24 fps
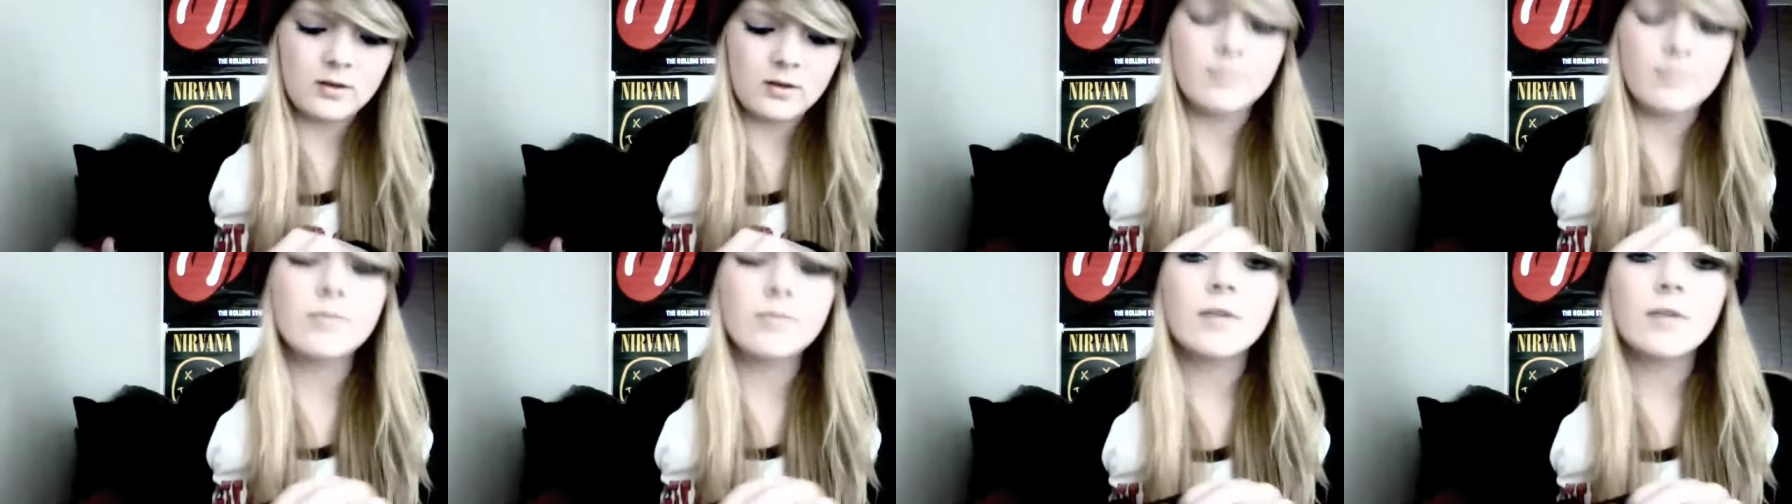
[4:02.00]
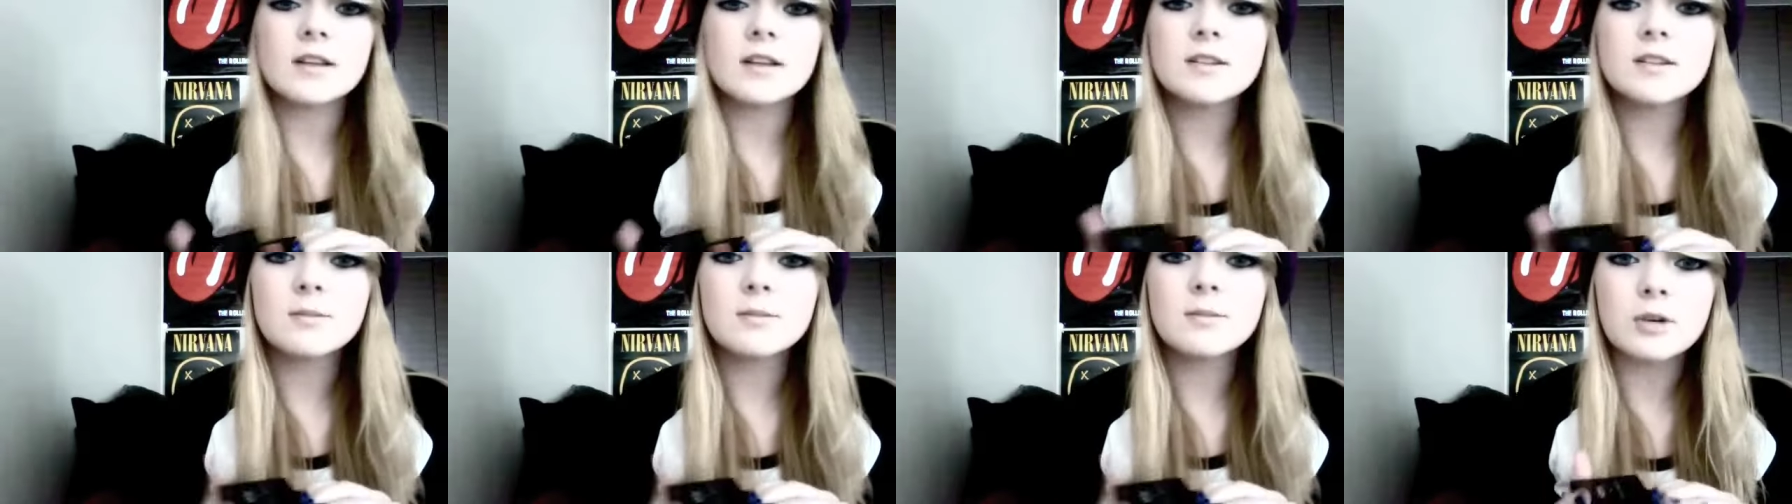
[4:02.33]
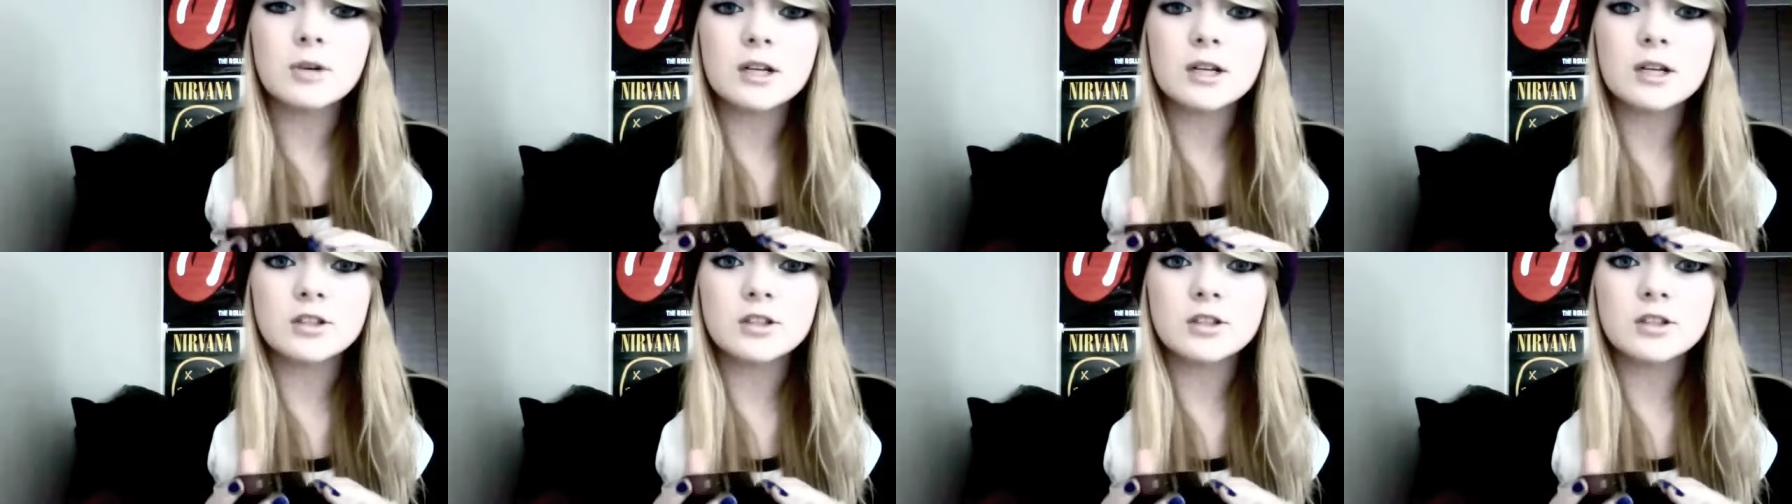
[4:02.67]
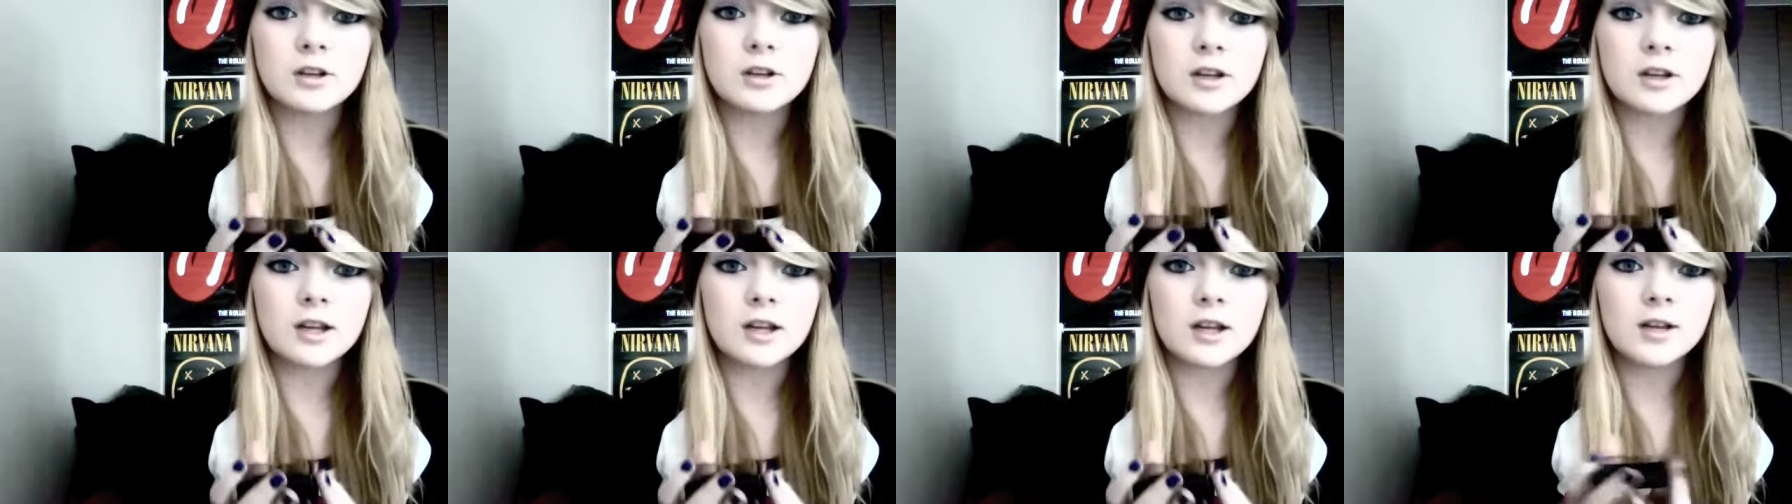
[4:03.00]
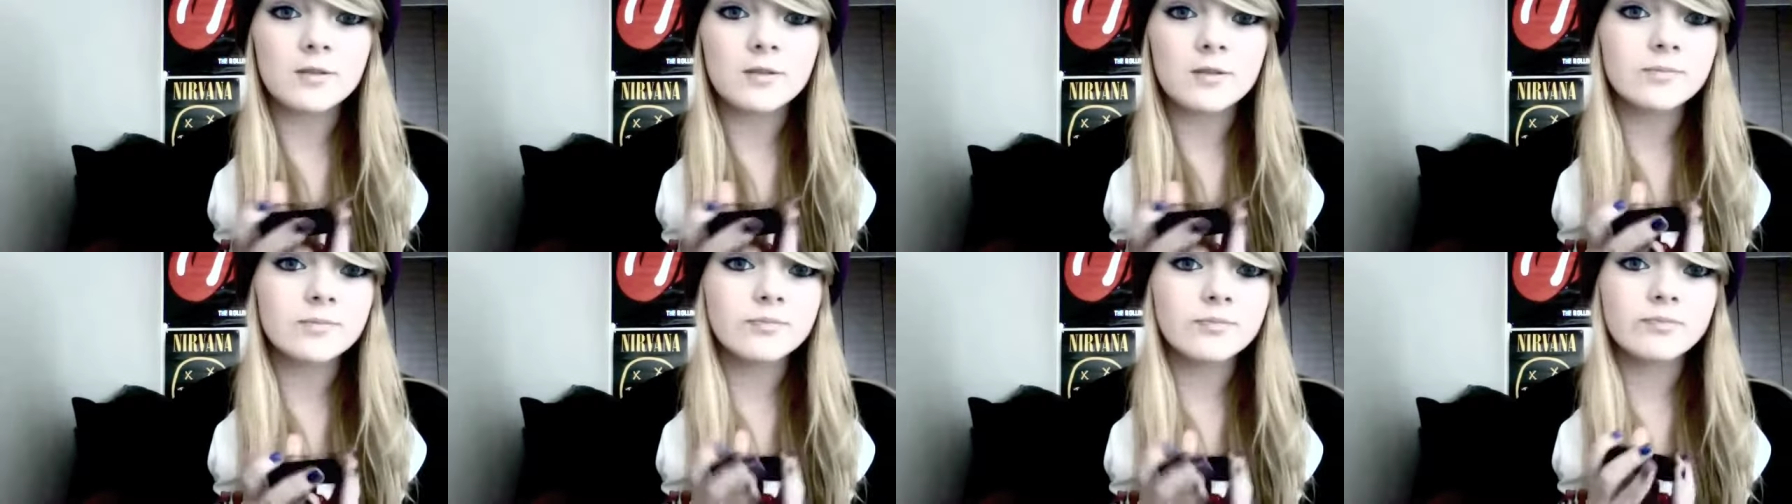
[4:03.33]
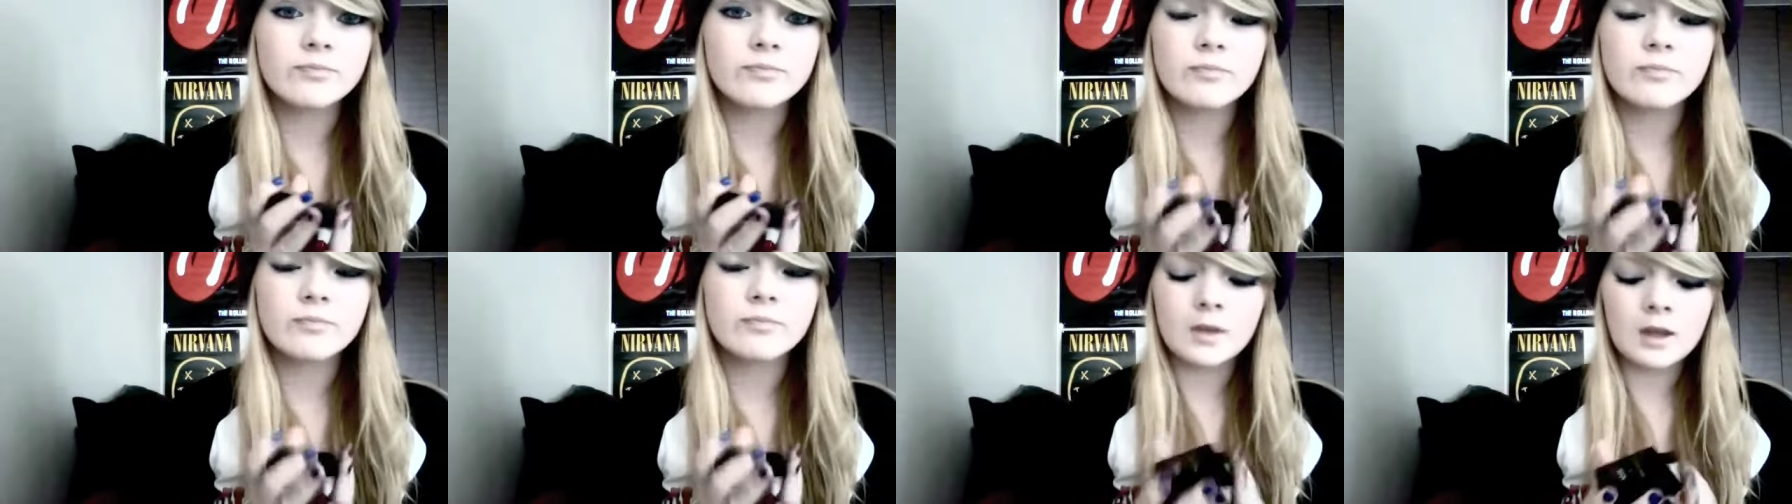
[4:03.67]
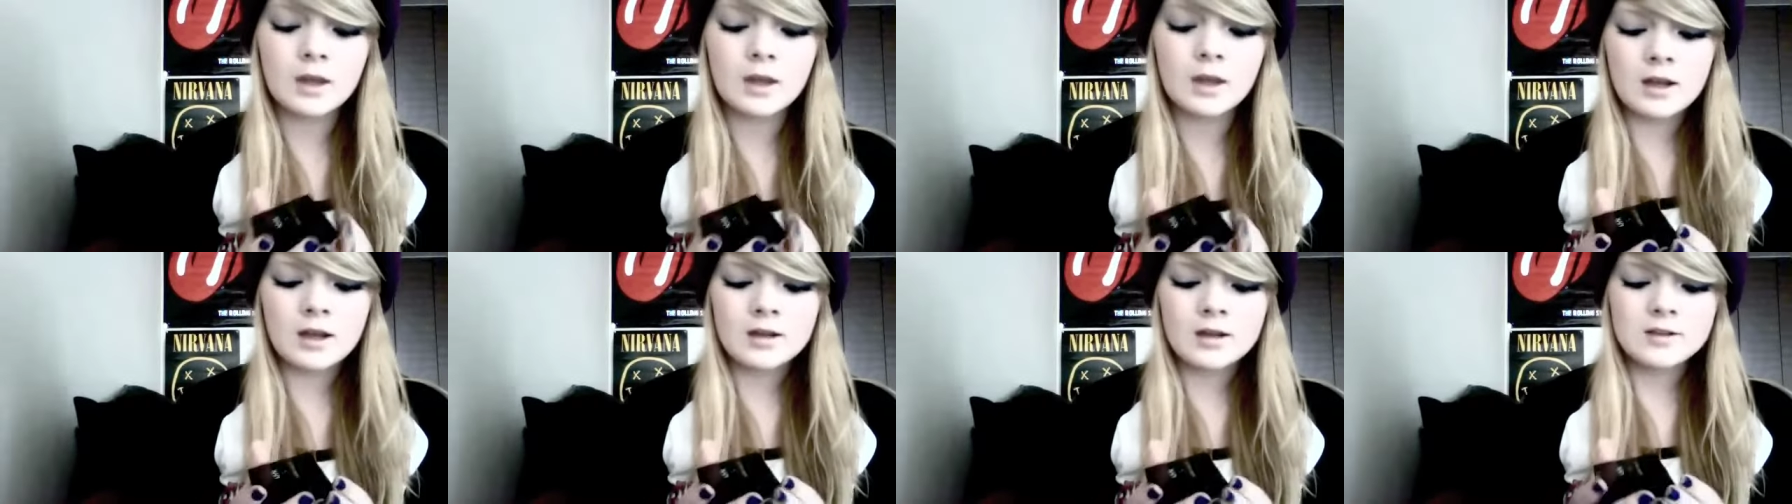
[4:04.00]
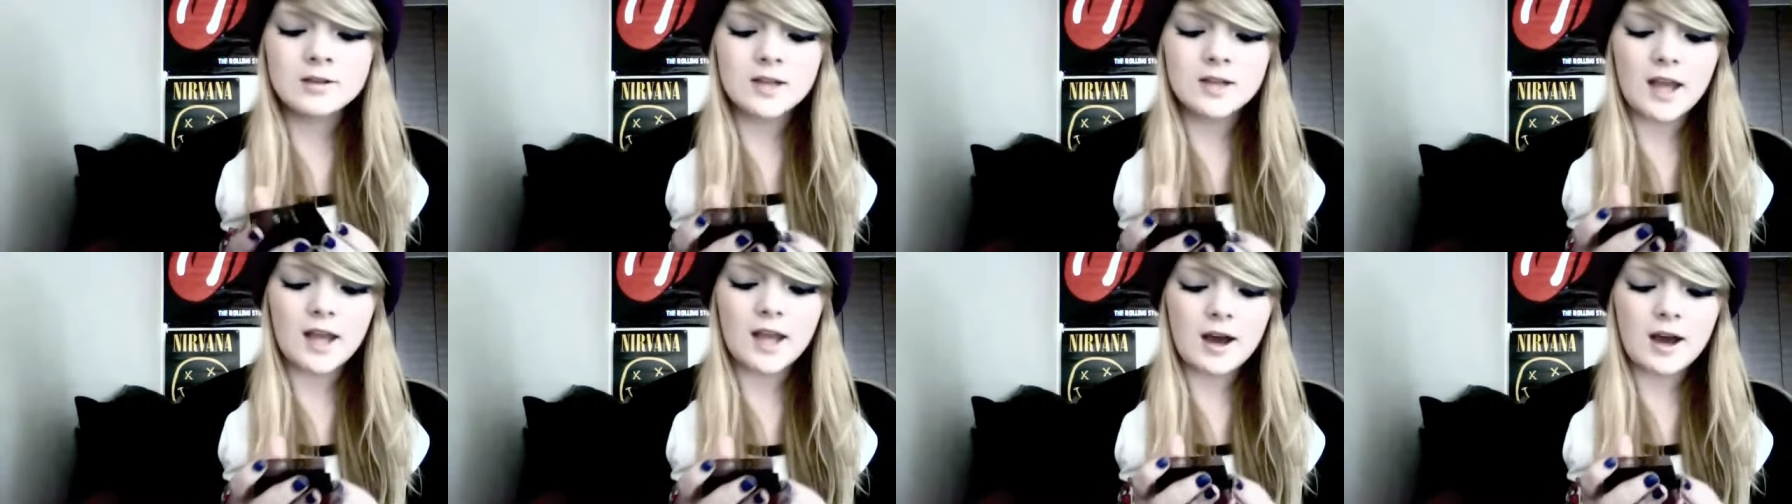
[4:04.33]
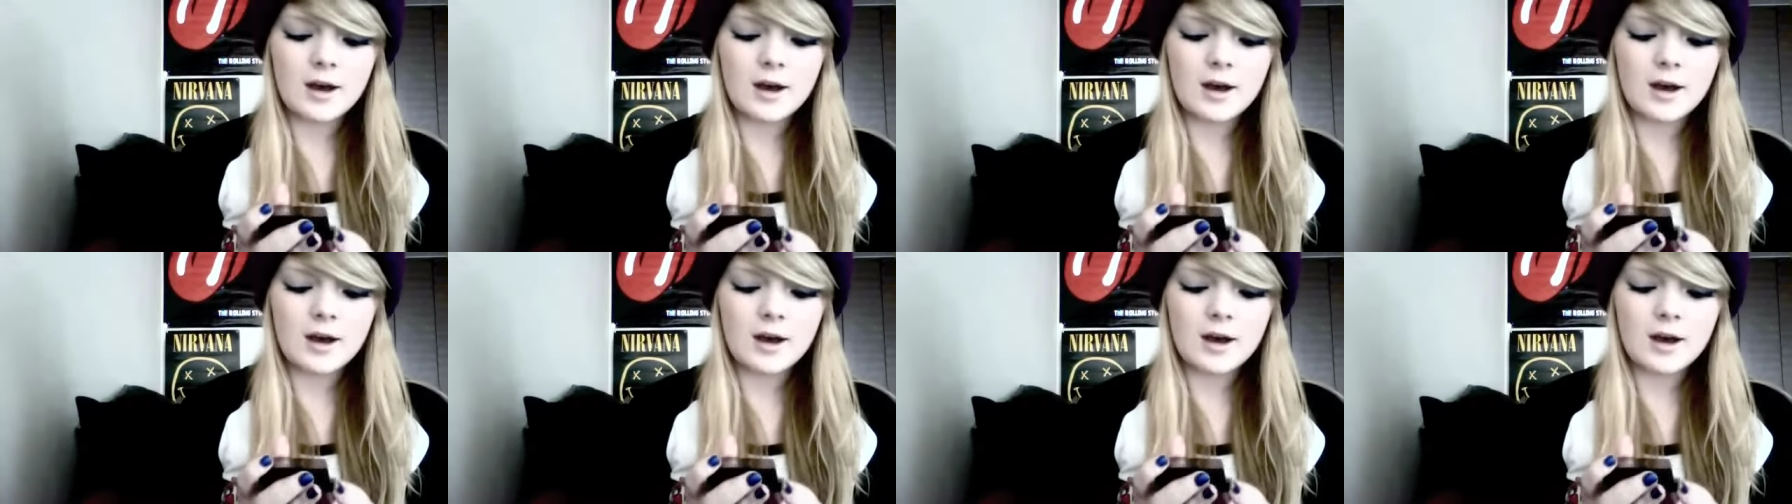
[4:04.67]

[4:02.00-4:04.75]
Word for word: That's pretty shocking. So yeah,